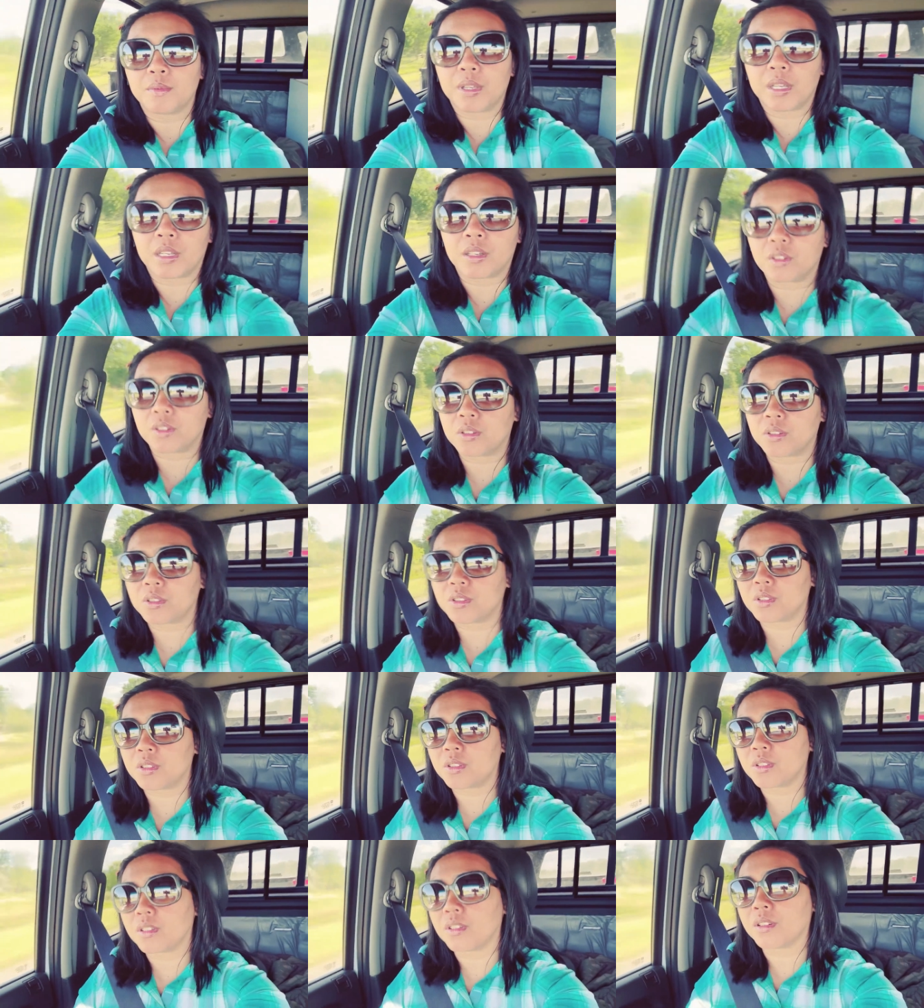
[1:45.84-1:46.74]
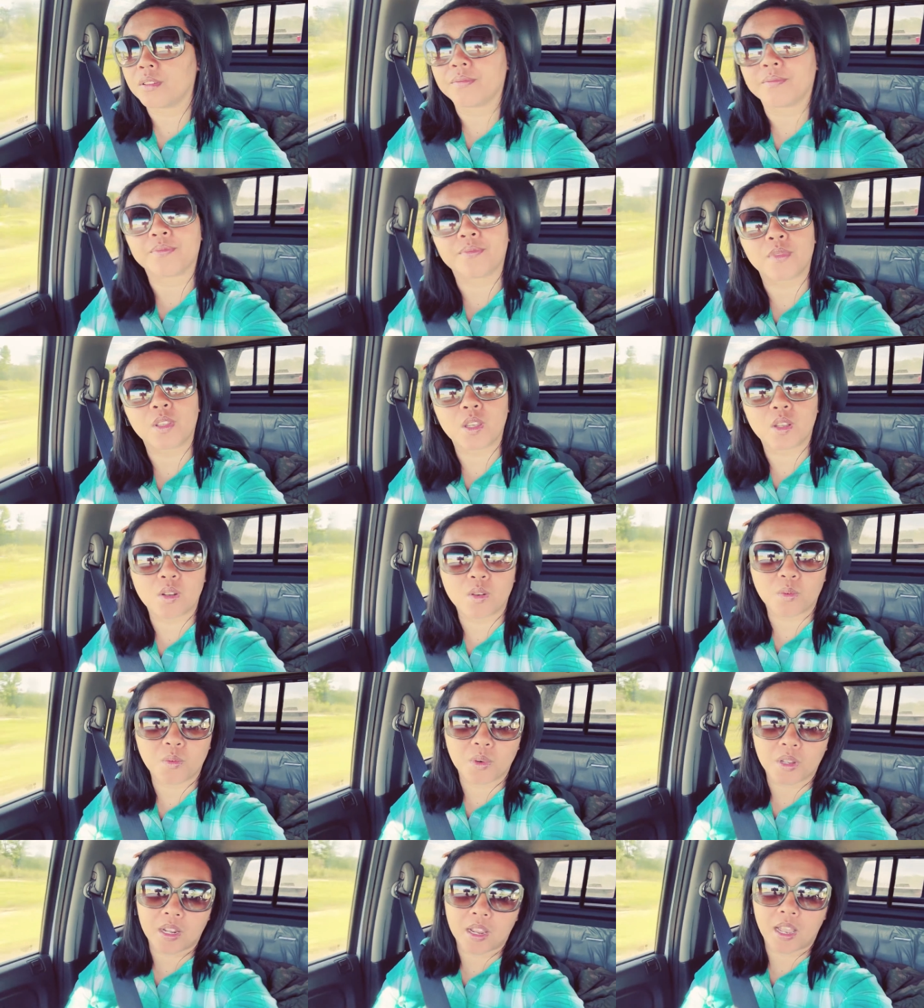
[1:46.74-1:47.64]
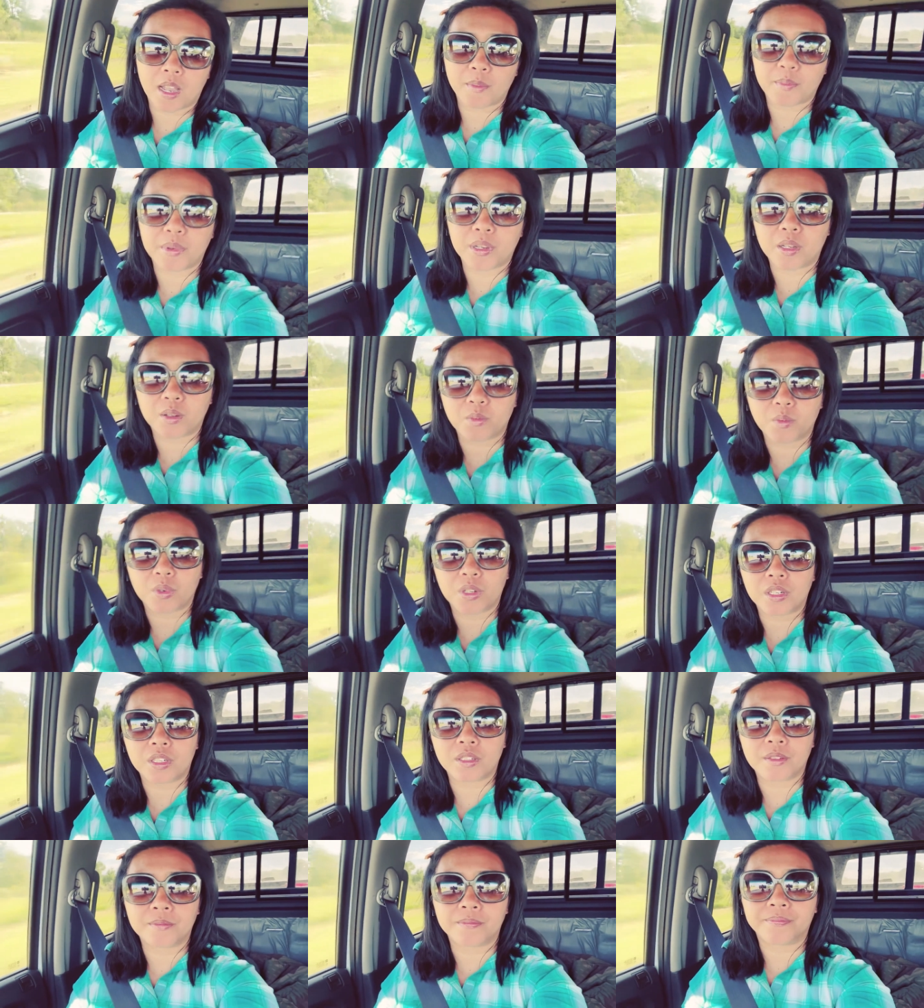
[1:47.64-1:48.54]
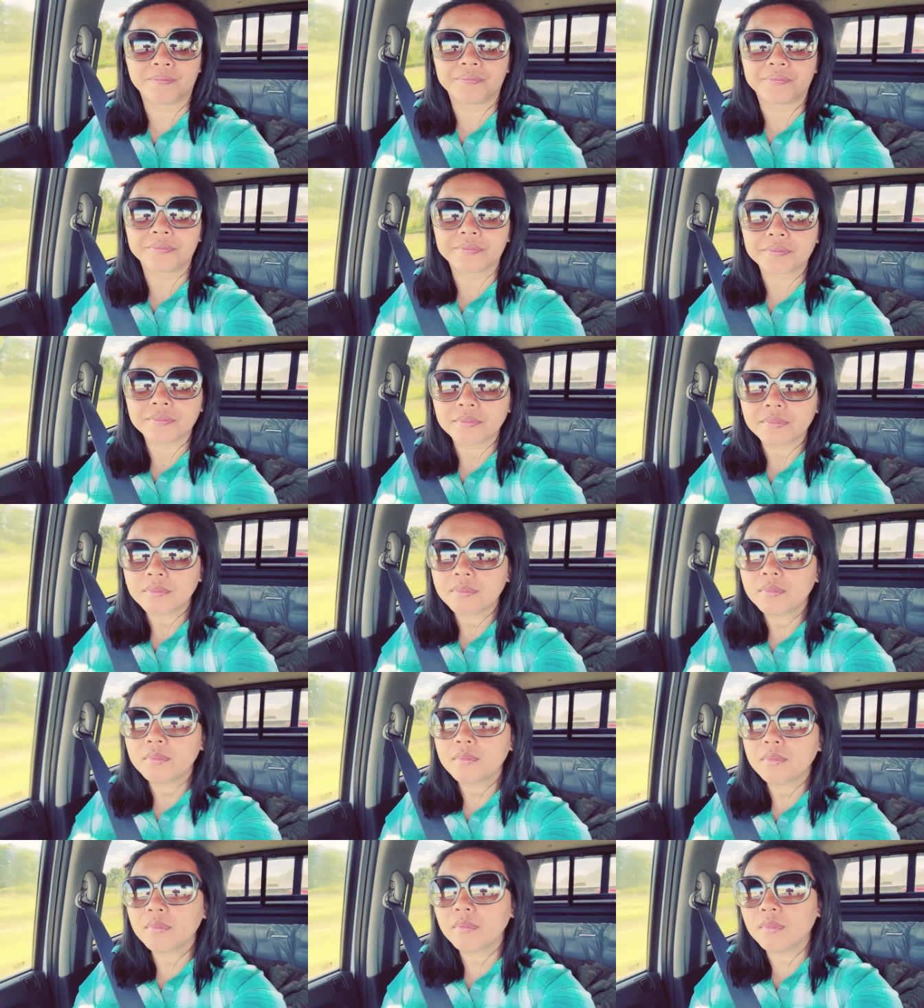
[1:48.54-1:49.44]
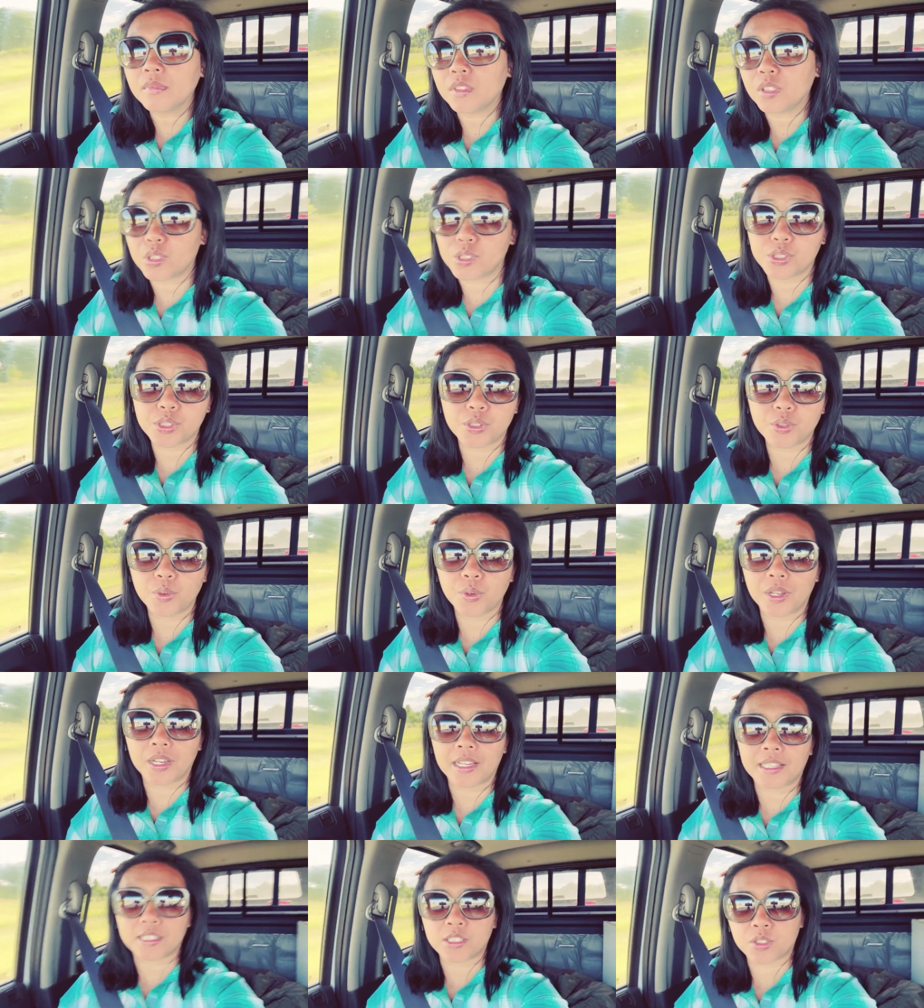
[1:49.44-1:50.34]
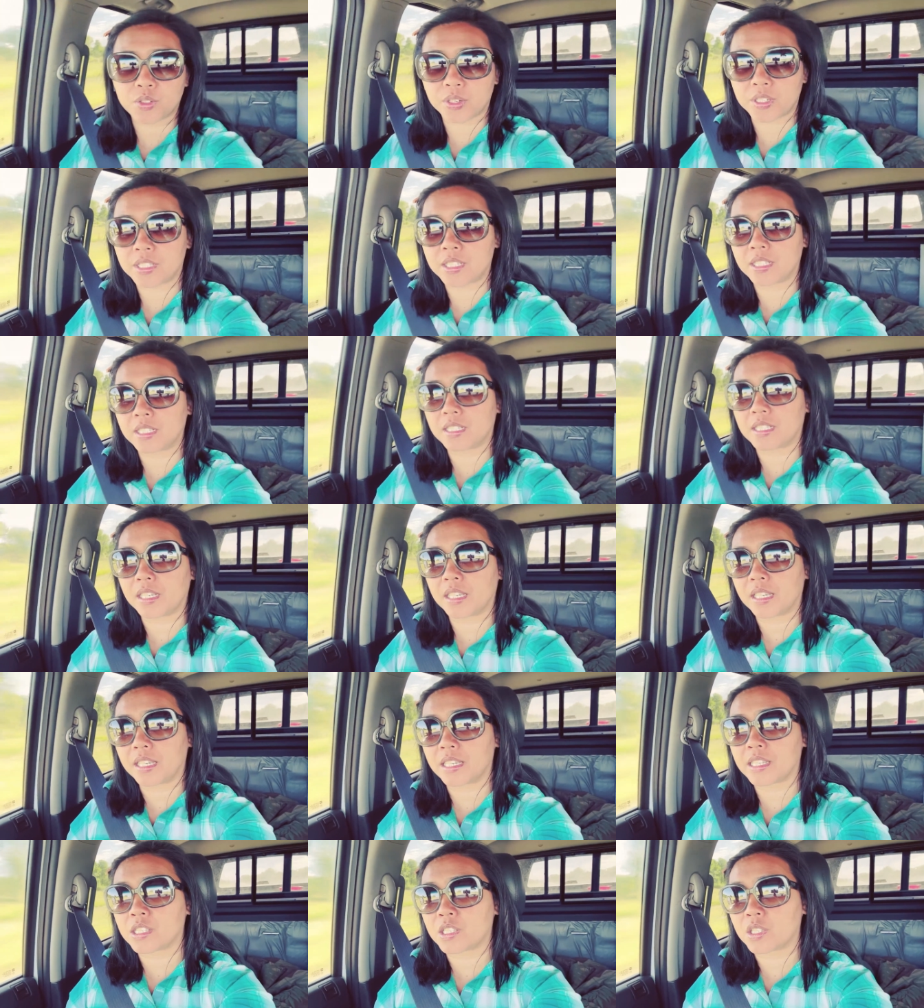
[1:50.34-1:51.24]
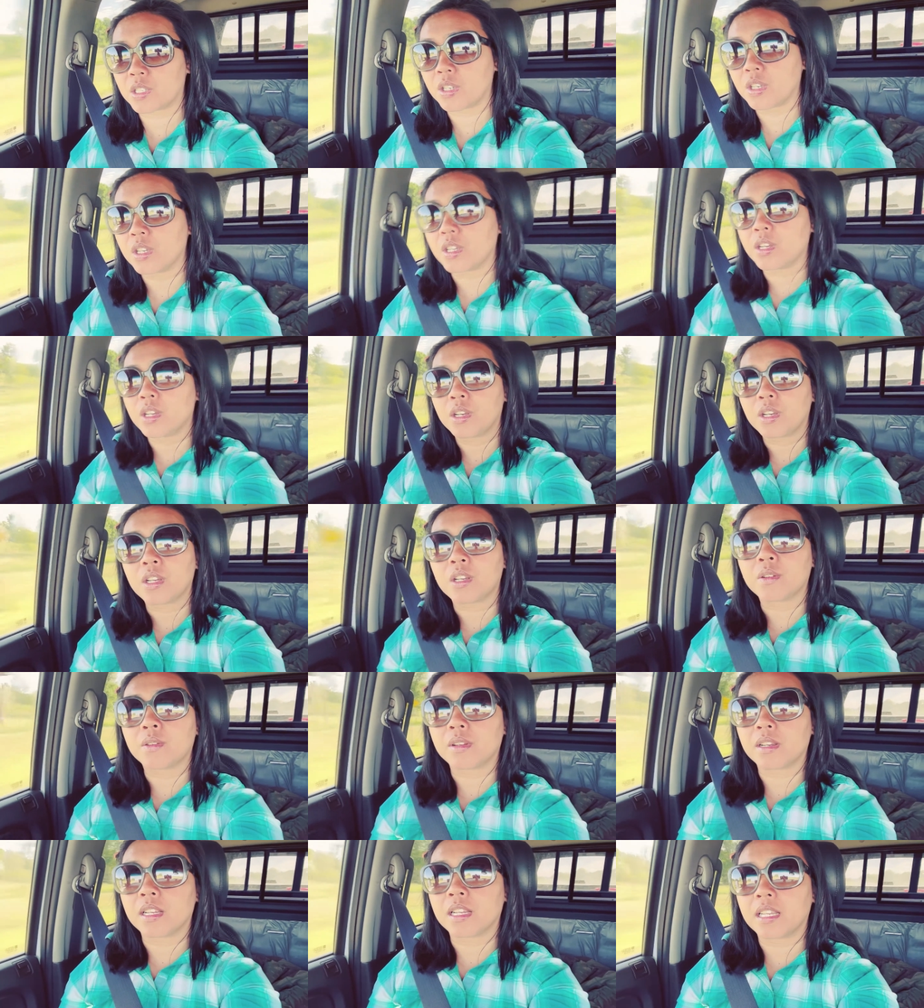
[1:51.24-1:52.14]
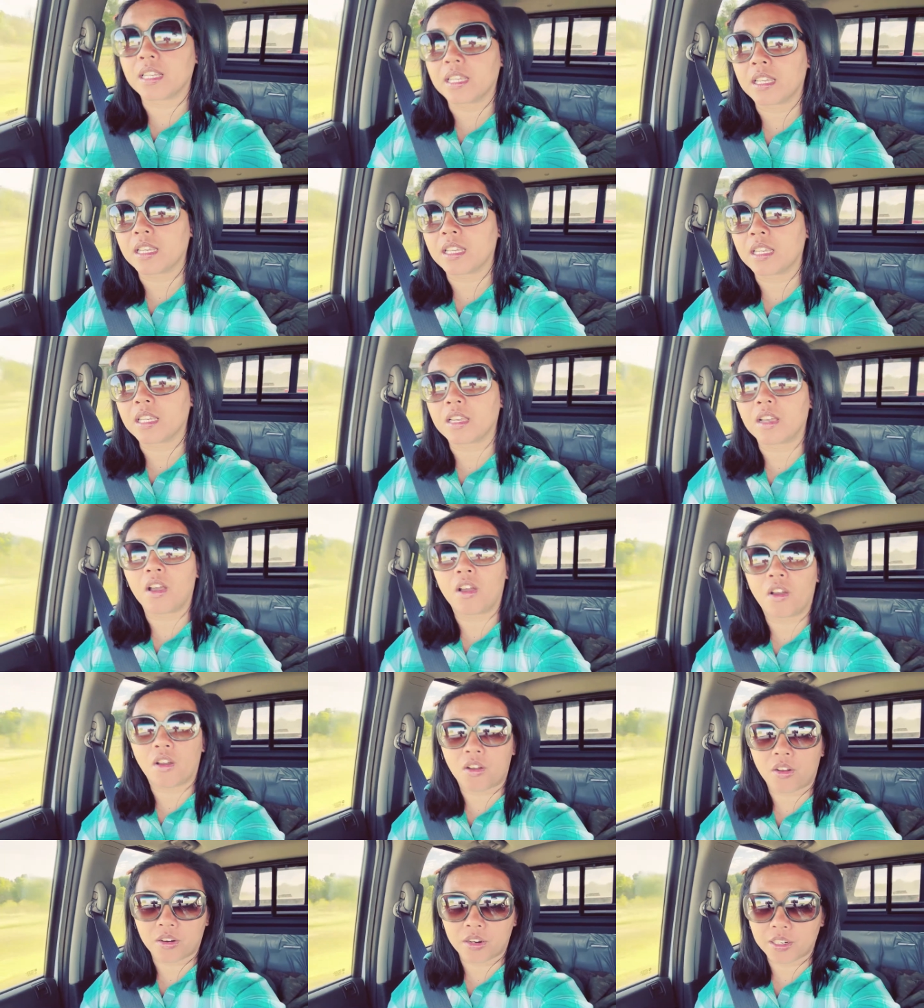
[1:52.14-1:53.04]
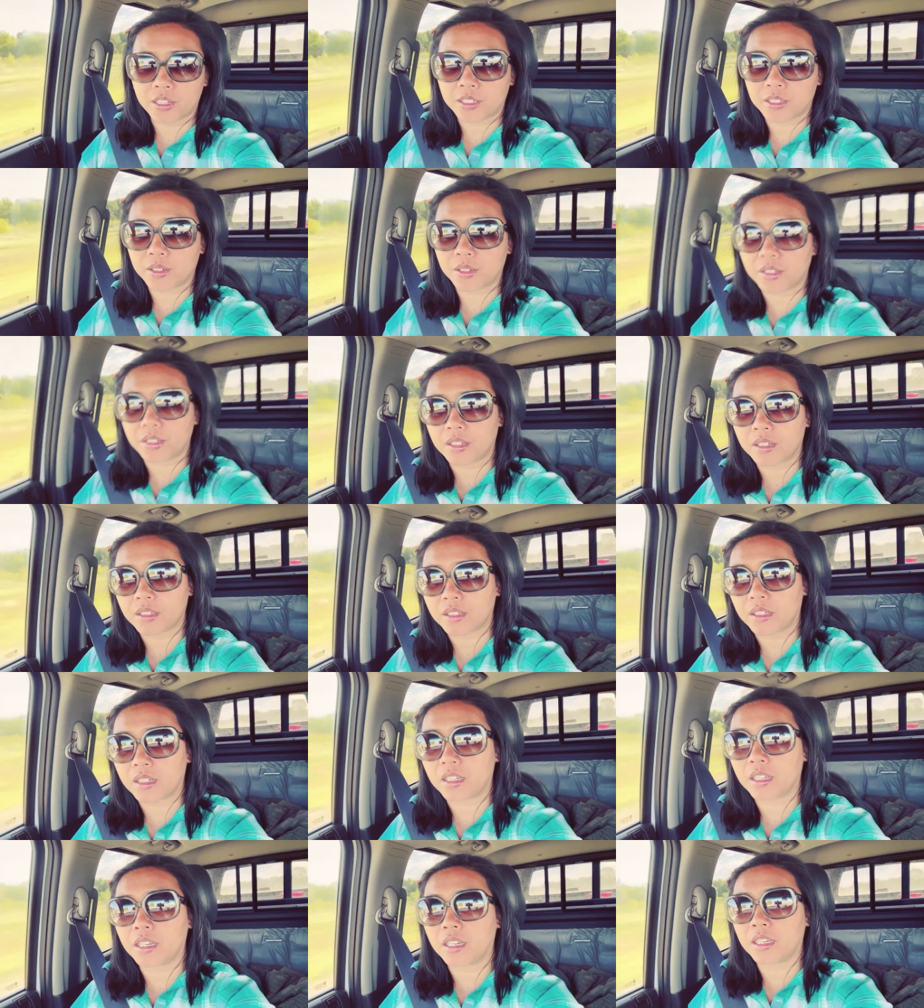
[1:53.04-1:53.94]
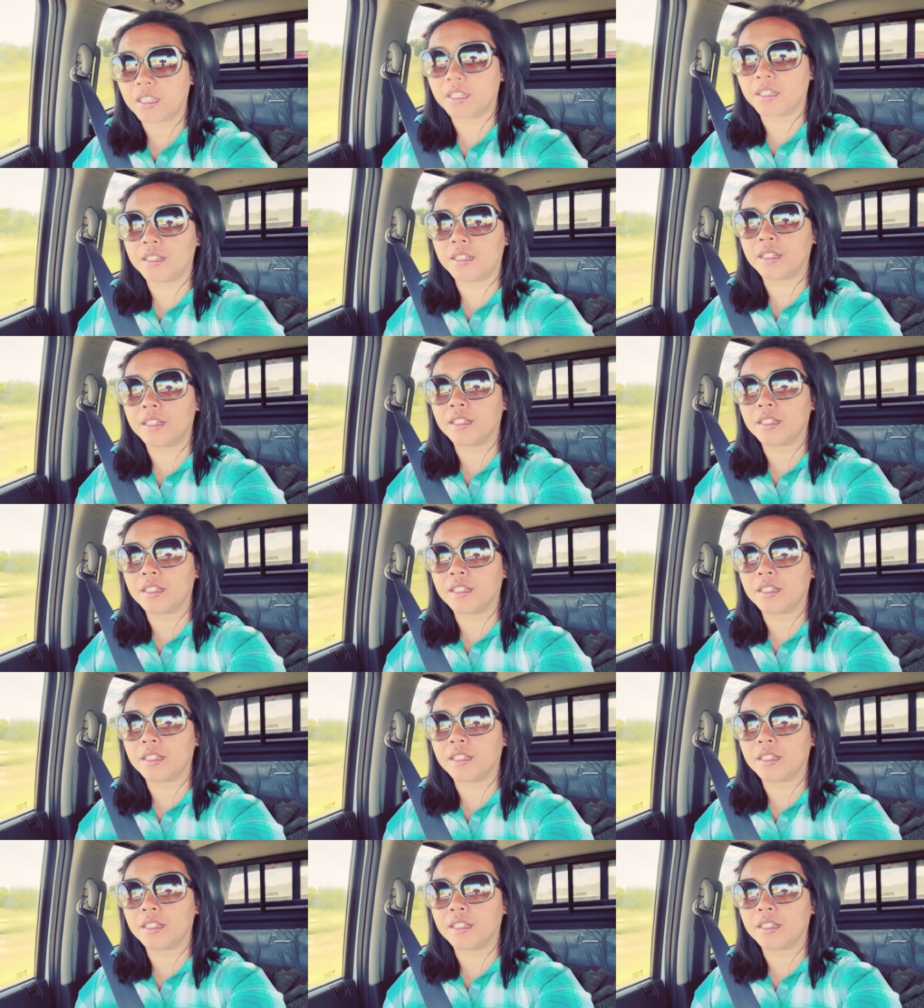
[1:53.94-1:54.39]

because you know what happened when there's no electricity it's really hard and